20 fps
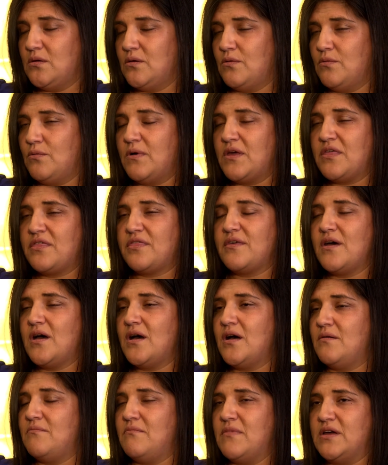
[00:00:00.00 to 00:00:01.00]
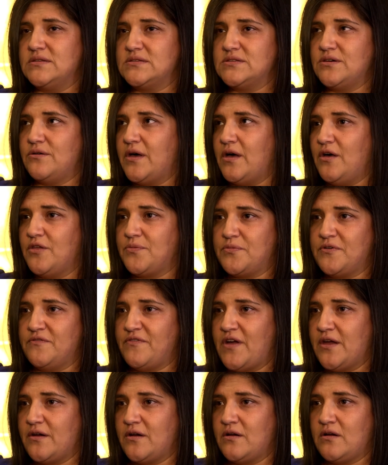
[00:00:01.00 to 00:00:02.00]
with a mental health
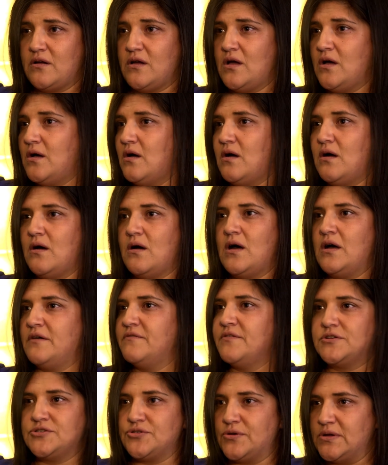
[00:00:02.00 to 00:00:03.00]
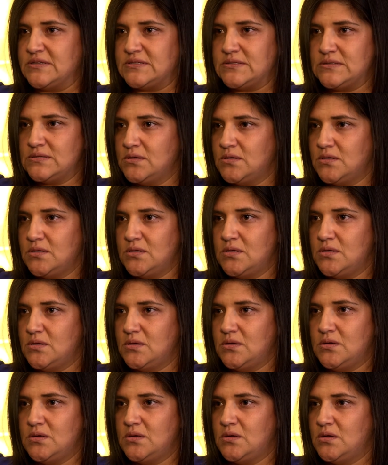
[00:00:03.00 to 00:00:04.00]
provider of their choice.
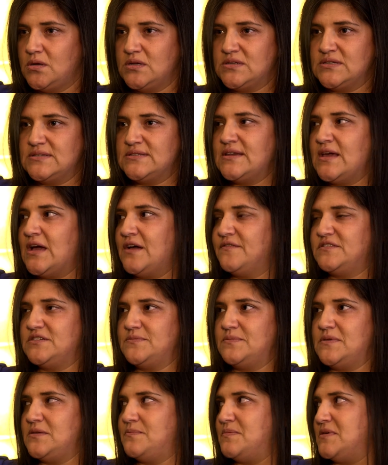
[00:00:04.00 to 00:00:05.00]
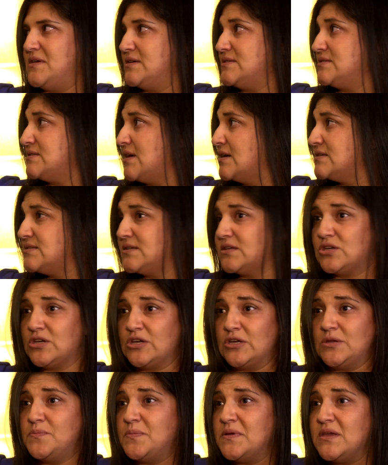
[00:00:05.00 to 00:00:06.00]
It doesn't have to be BSS. It
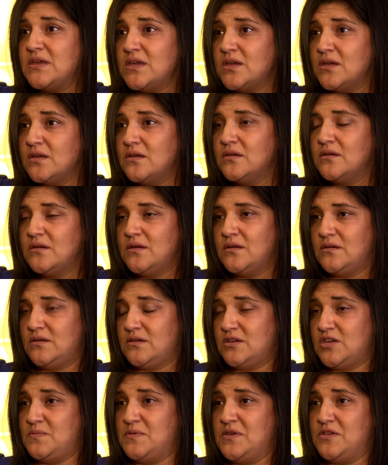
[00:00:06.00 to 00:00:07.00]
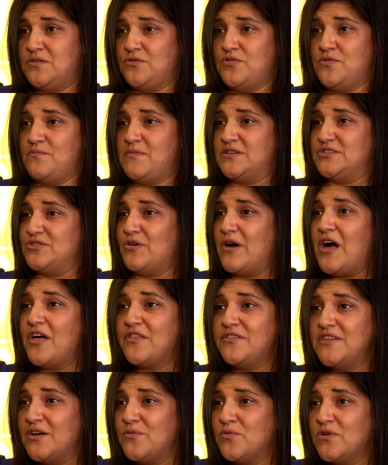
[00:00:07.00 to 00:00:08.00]
could be through the mental
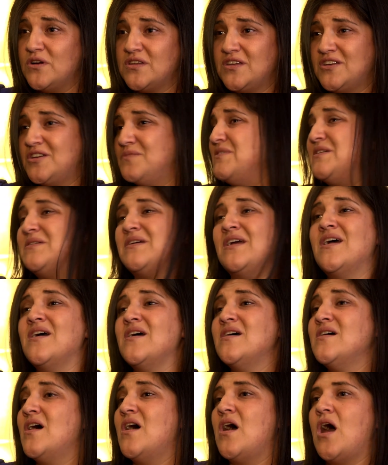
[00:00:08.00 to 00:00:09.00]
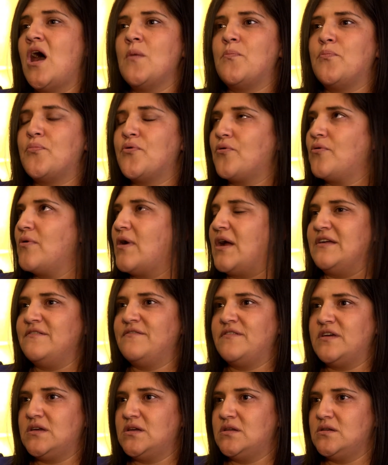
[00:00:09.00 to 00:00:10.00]
health network. It could be a
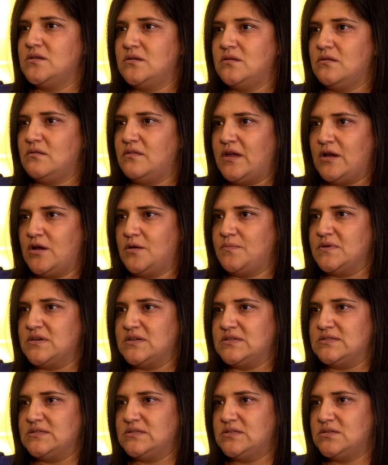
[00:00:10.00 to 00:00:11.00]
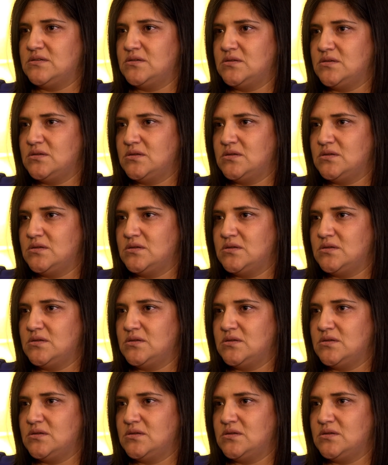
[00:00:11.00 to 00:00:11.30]
private therapist.